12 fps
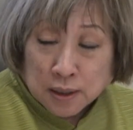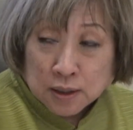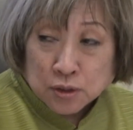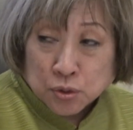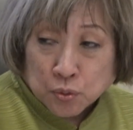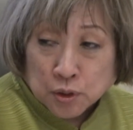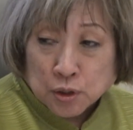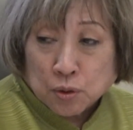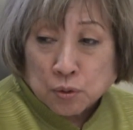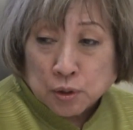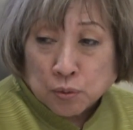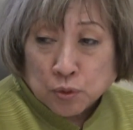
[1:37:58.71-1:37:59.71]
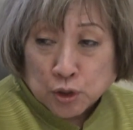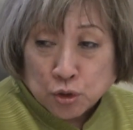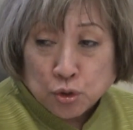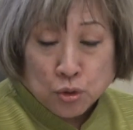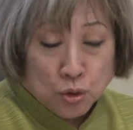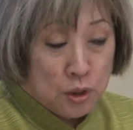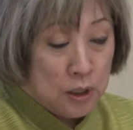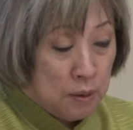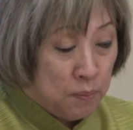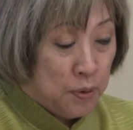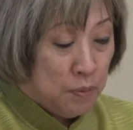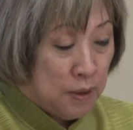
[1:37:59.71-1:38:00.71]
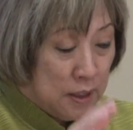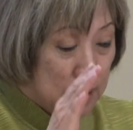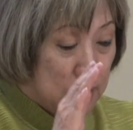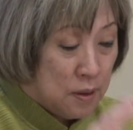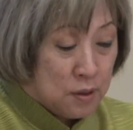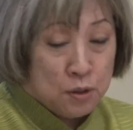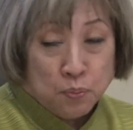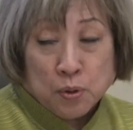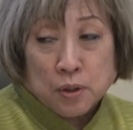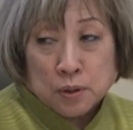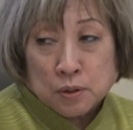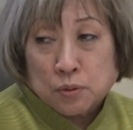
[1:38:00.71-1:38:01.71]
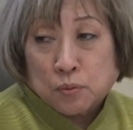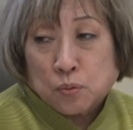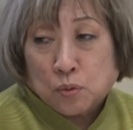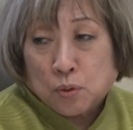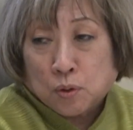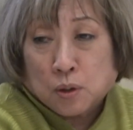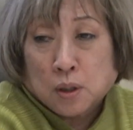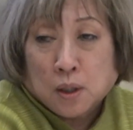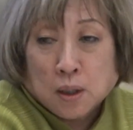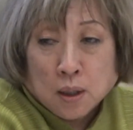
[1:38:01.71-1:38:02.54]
is critical, that we should implement this part of the rule